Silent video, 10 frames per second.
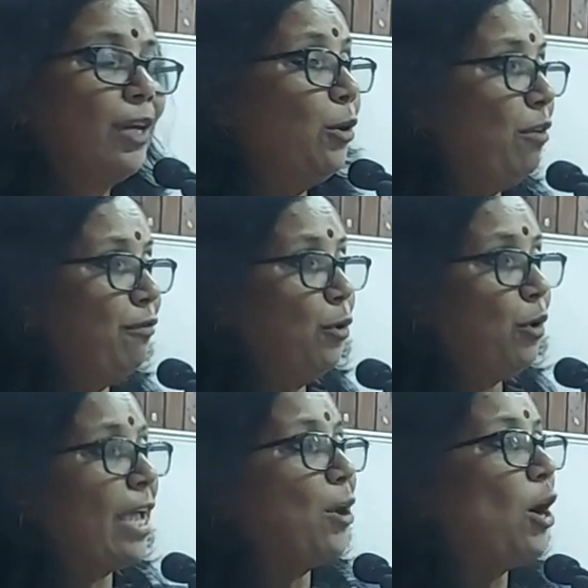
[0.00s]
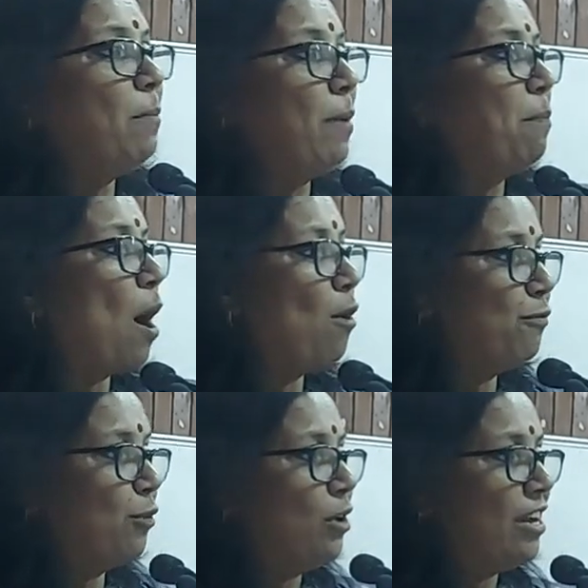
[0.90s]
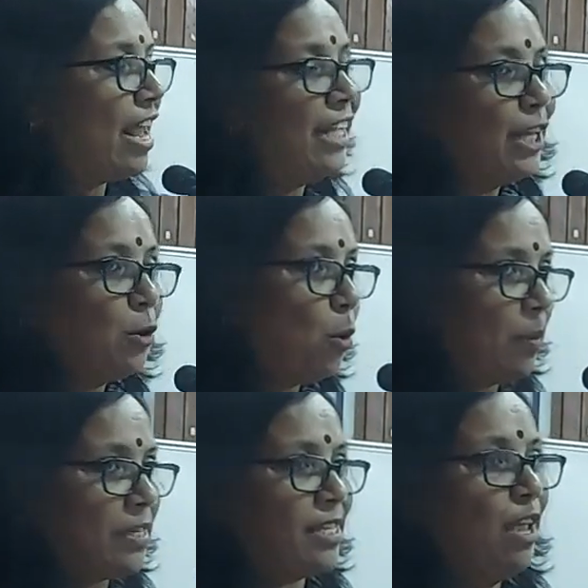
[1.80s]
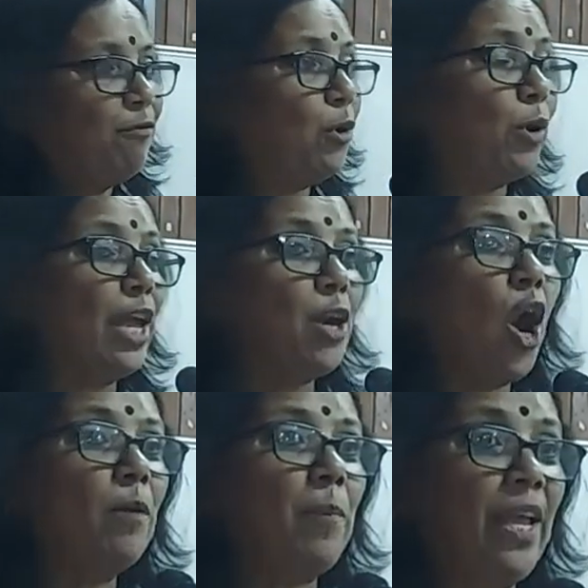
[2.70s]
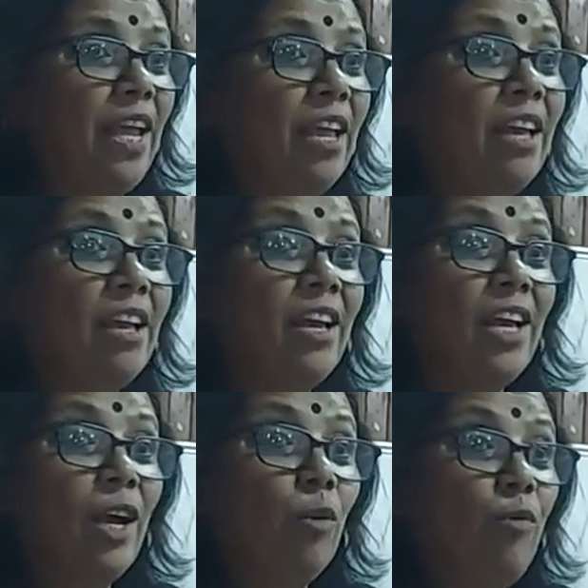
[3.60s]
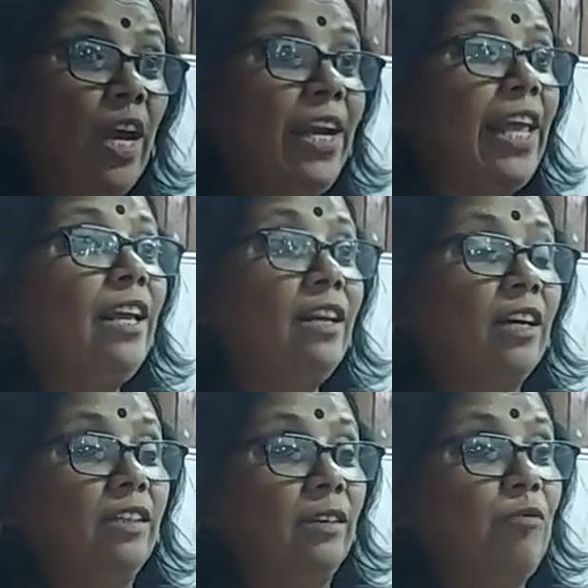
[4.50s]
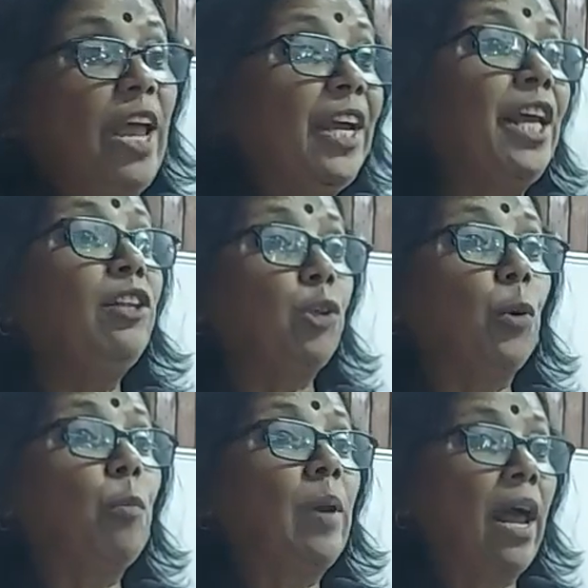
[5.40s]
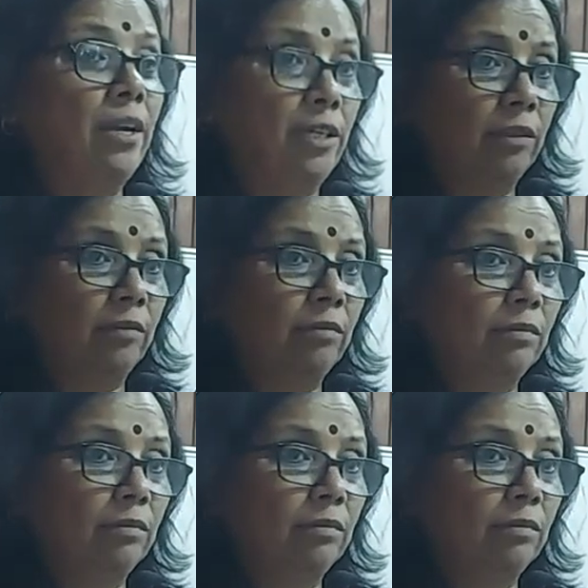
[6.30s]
you know, if you cannot be powerful like the nobles, if you cannot be wading through blood